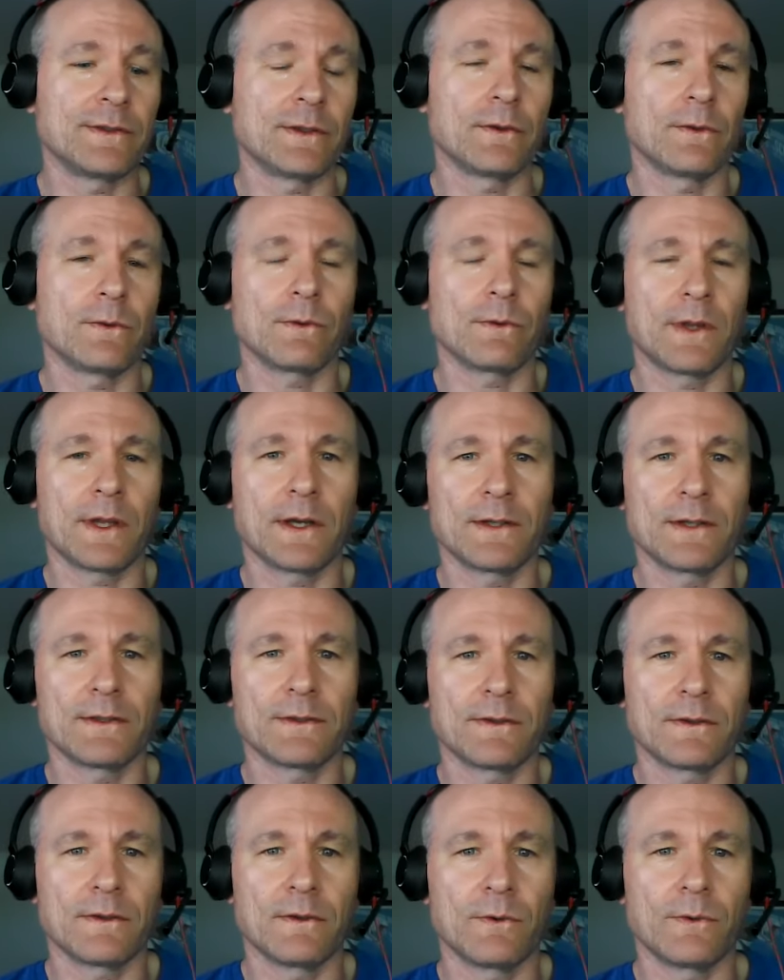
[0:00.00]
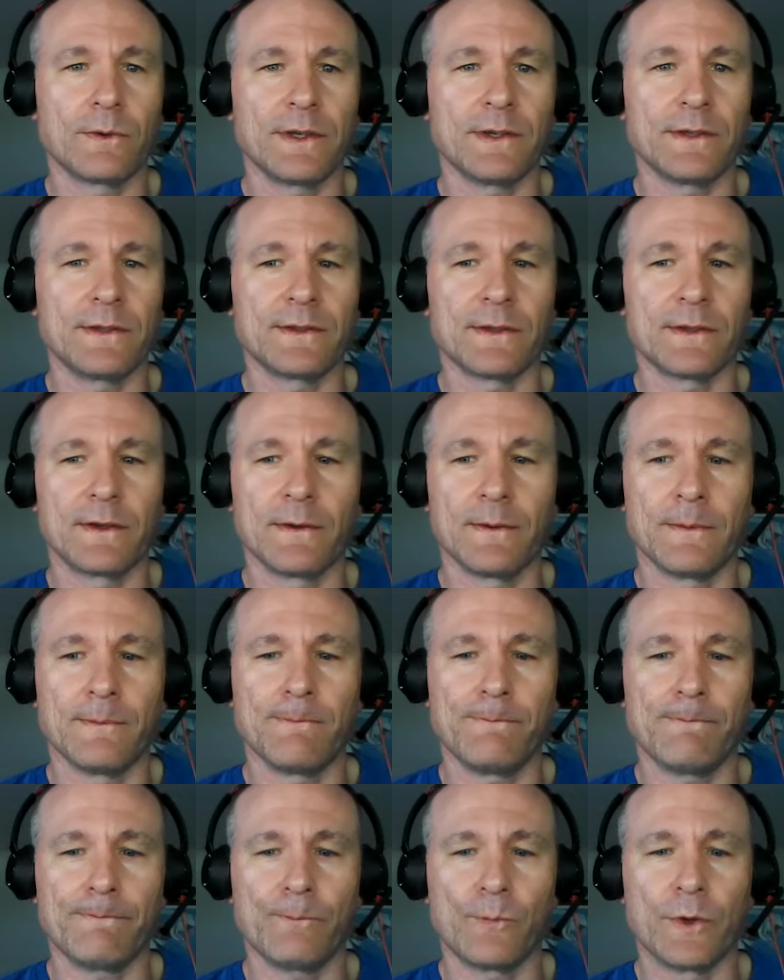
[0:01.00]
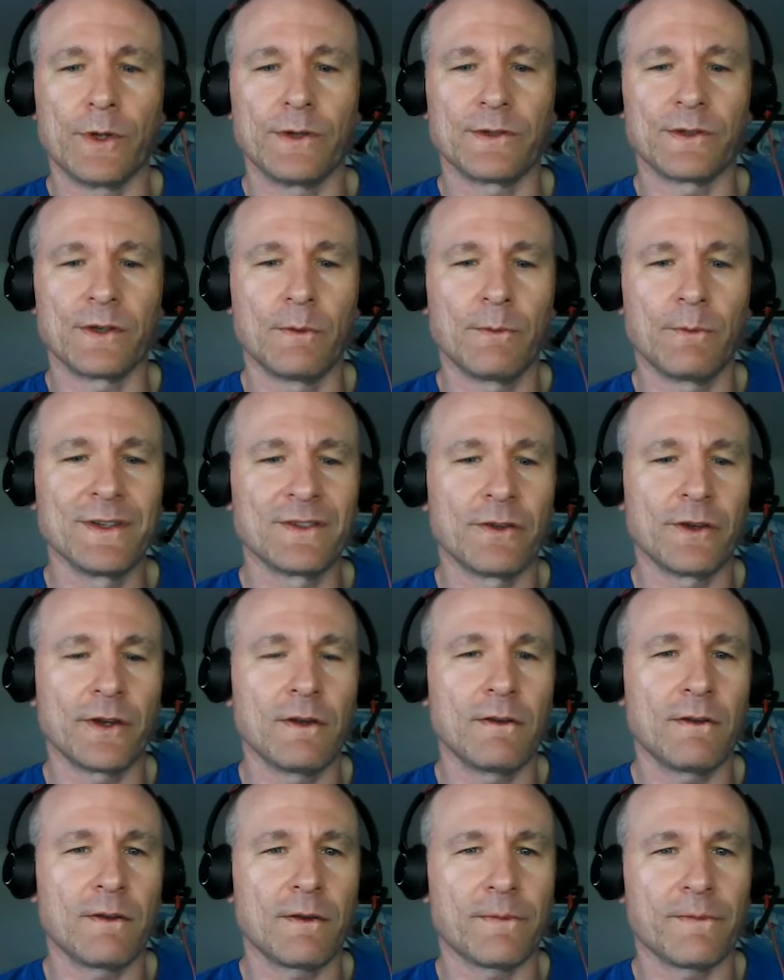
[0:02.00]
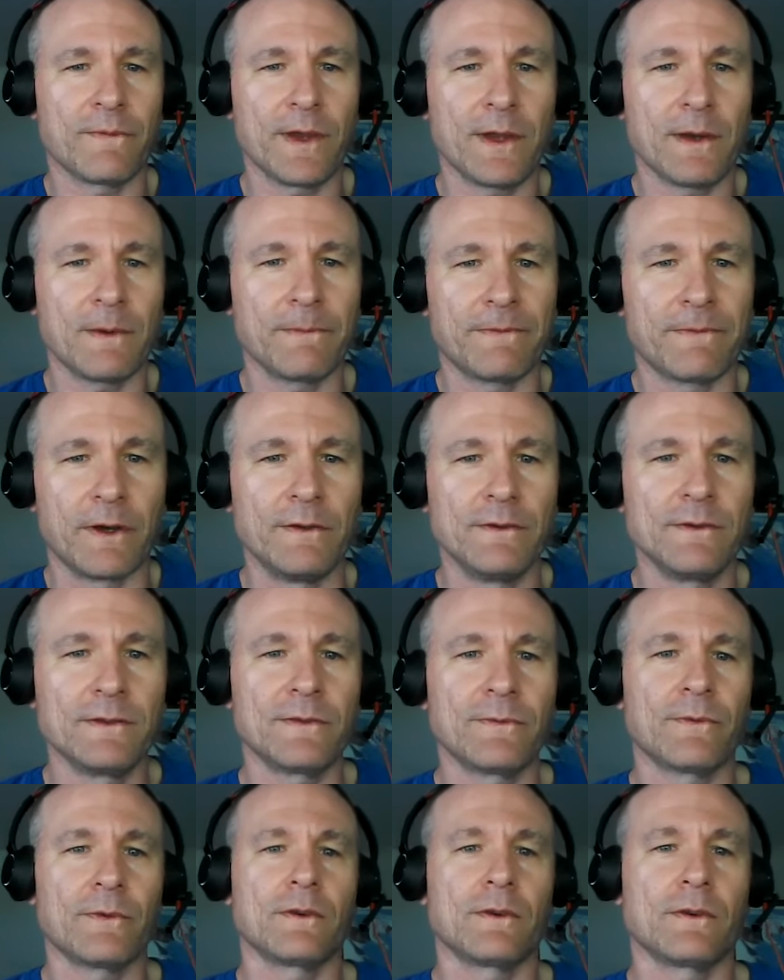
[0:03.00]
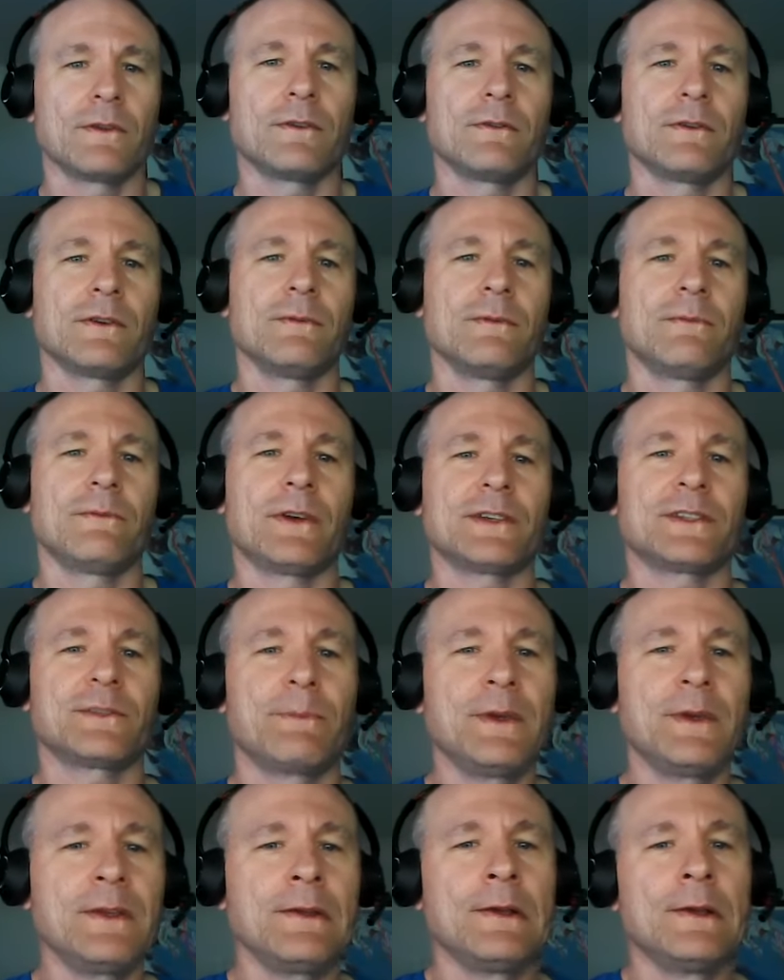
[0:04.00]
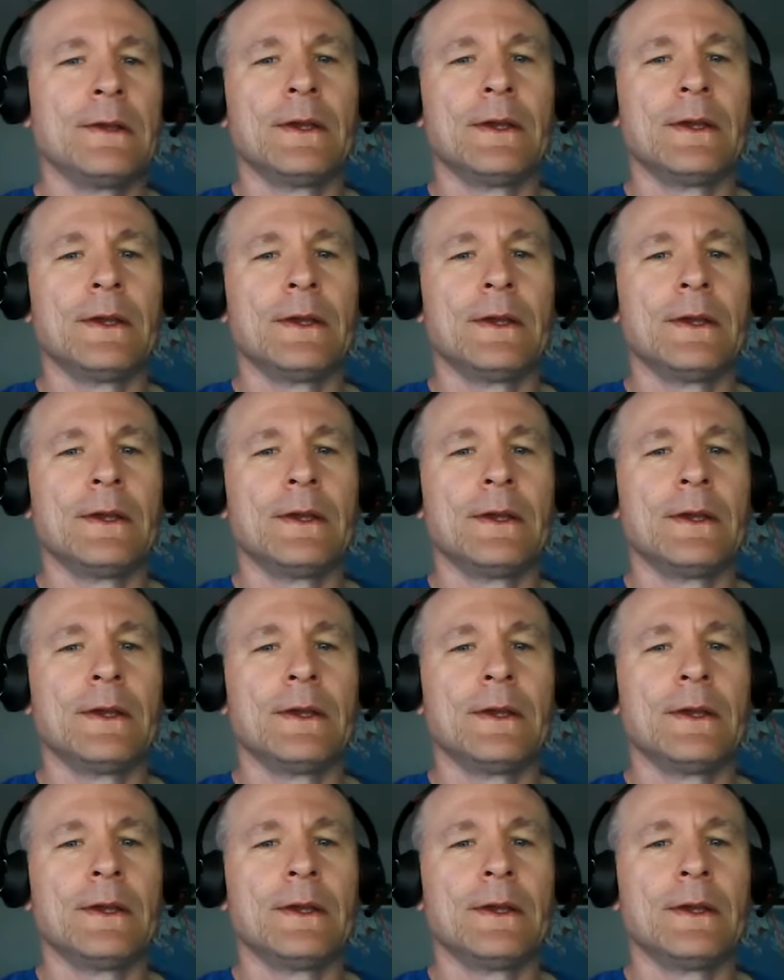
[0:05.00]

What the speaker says: So that's always when someone's looking to free up funds for another investment,